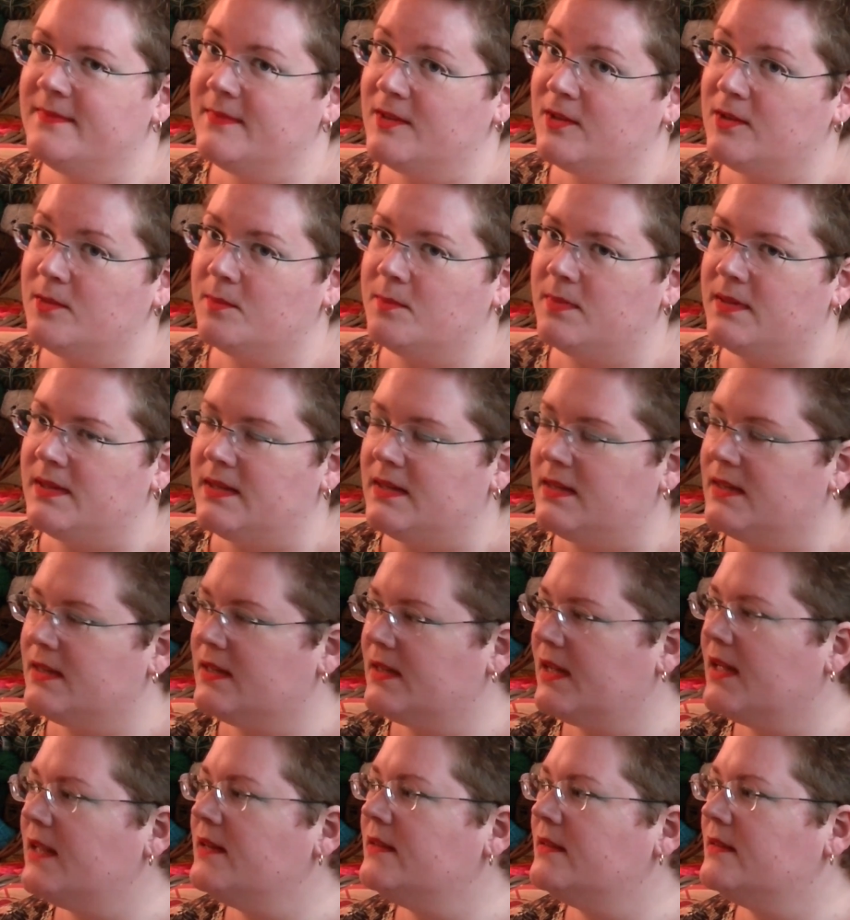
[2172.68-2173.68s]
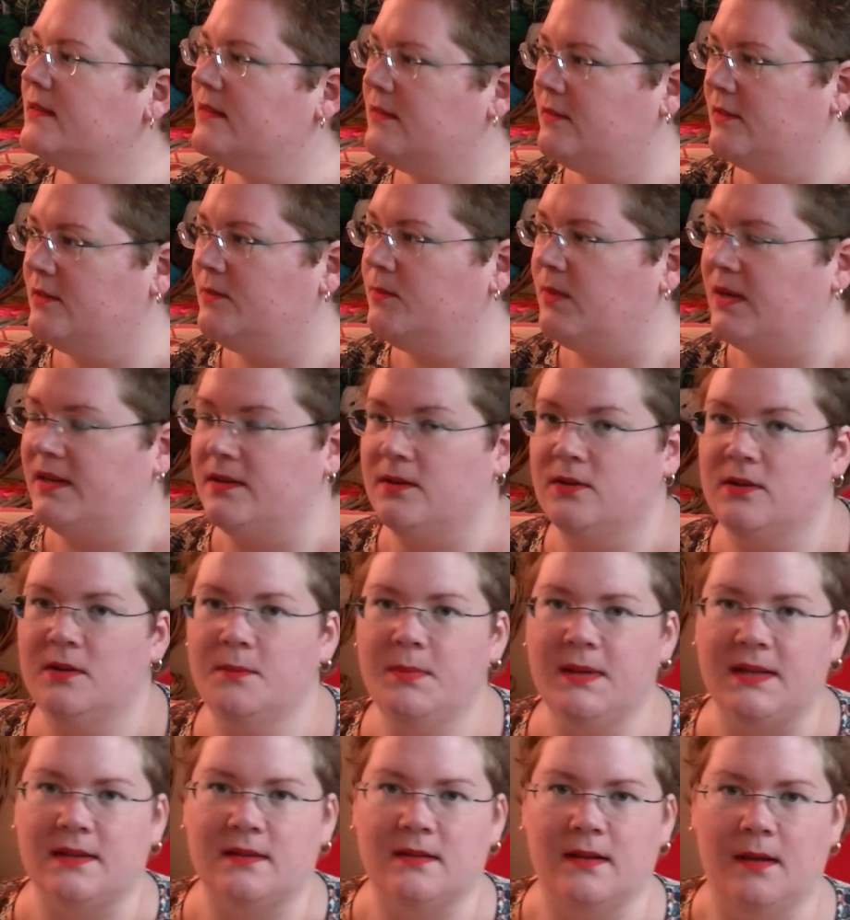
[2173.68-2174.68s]
Complaining again, she went on the
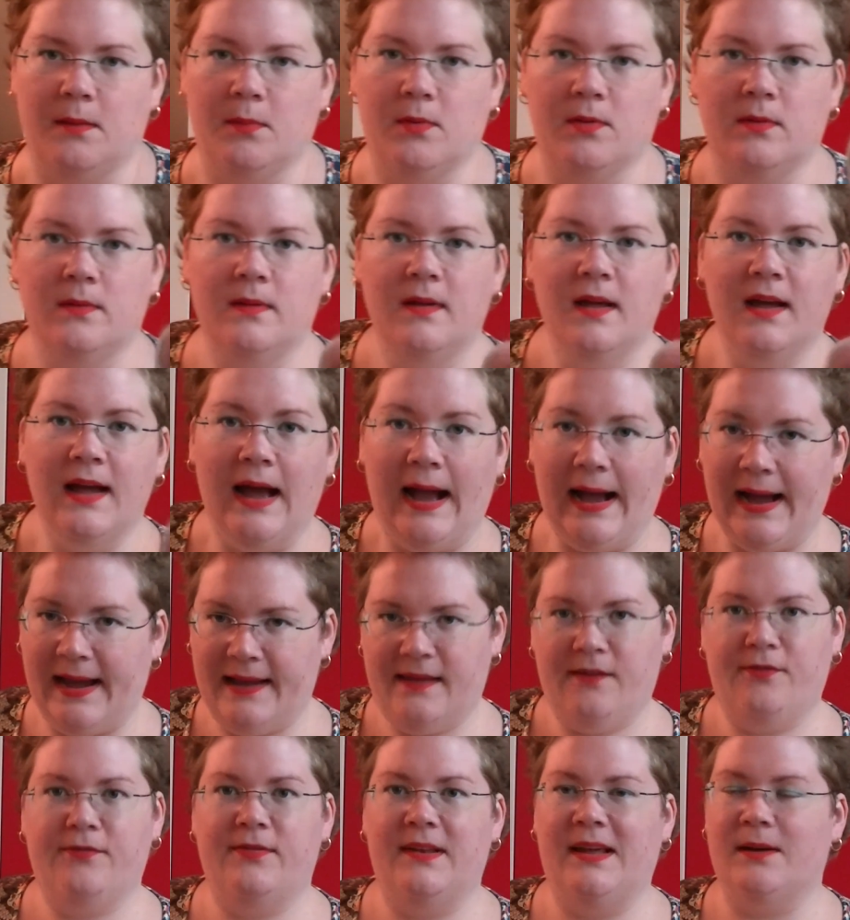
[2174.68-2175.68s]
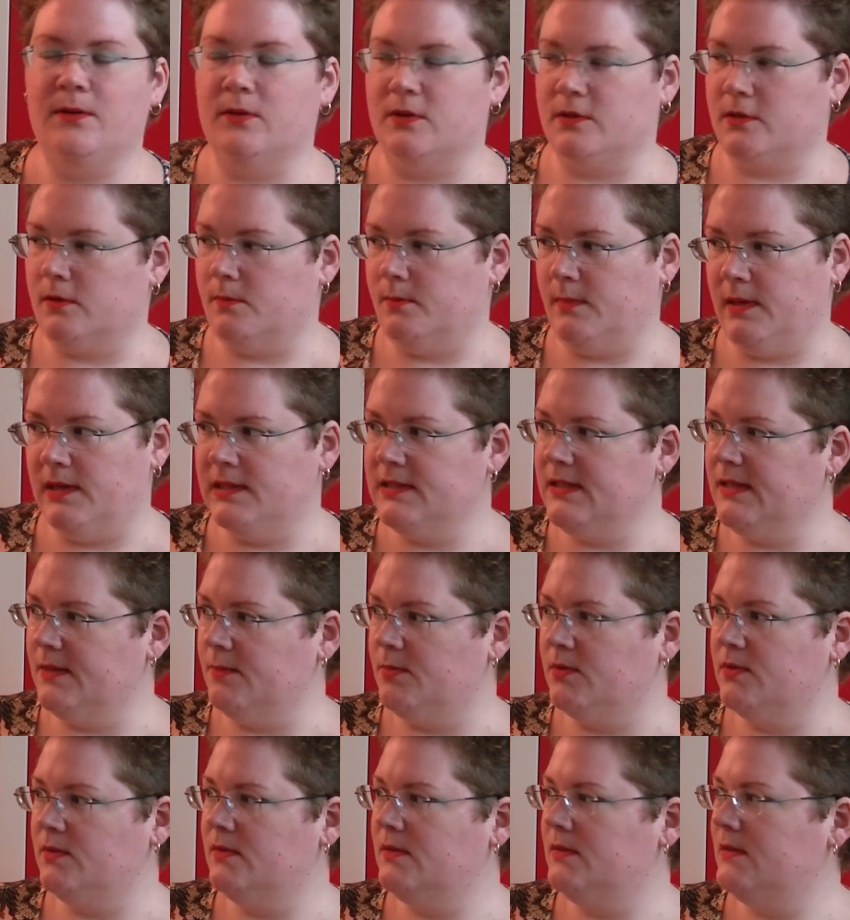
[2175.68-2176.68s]
big table. I have flowers on my
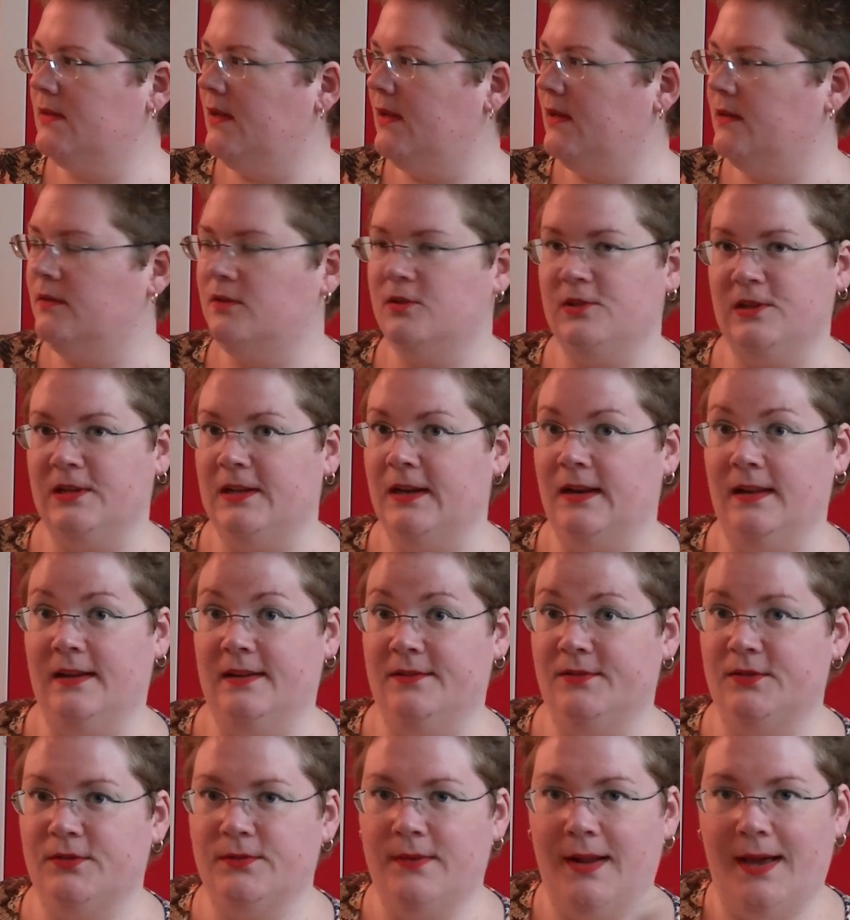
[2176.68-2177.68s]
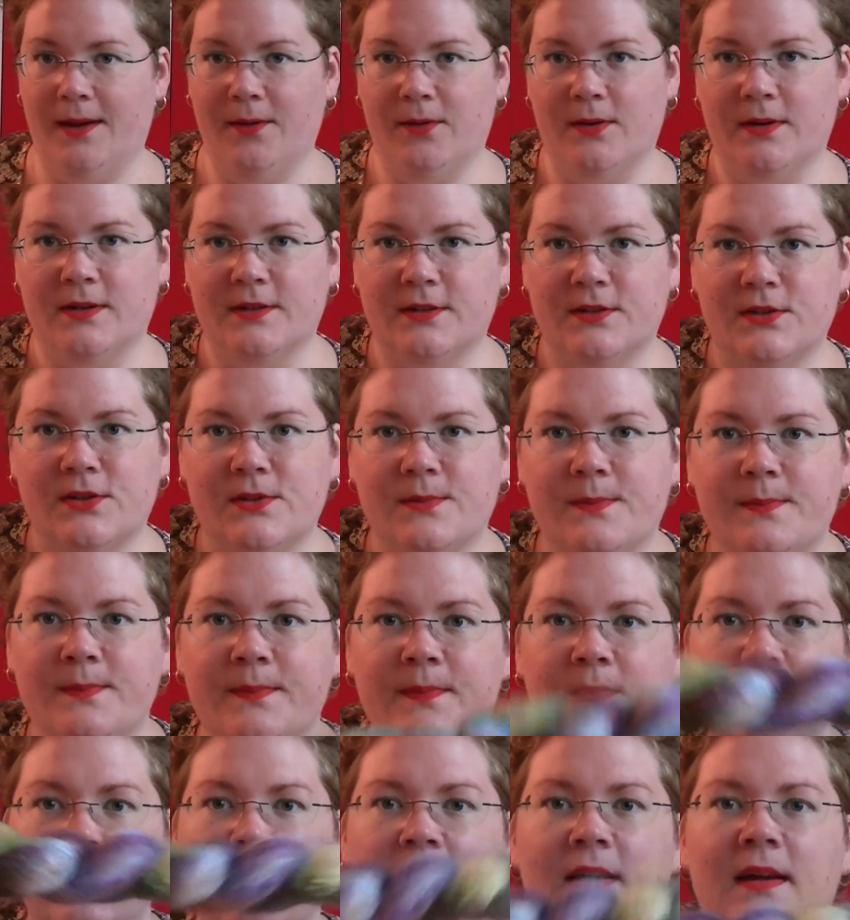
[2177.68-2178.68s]
tables and she loves flowers.
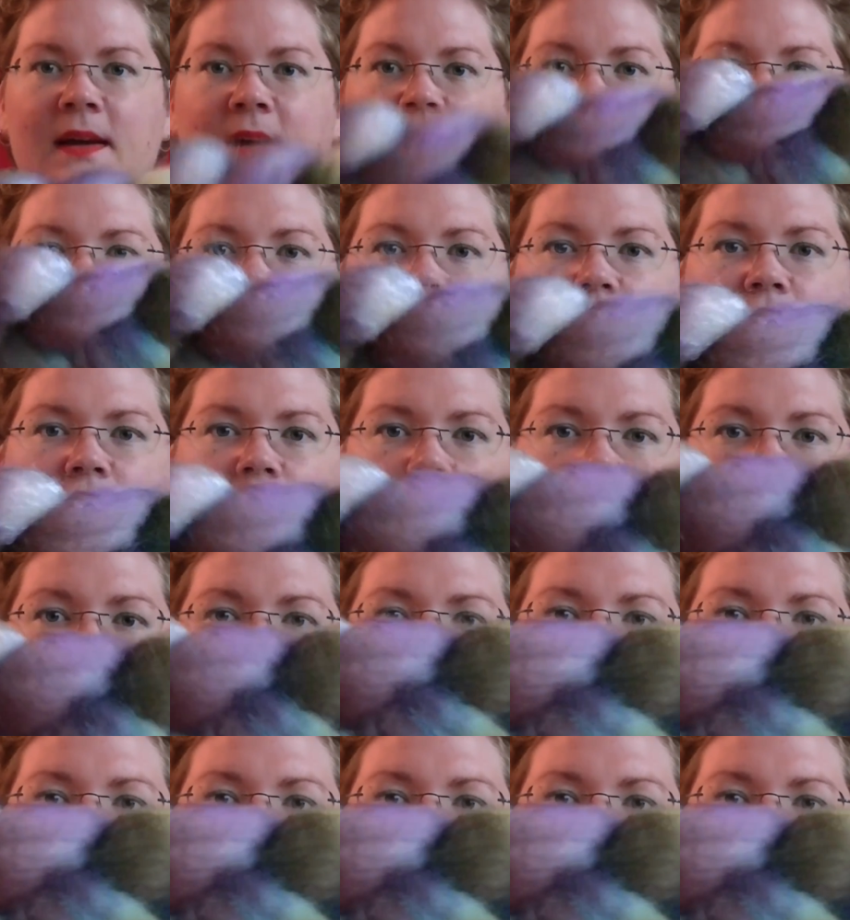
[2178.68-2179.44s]
So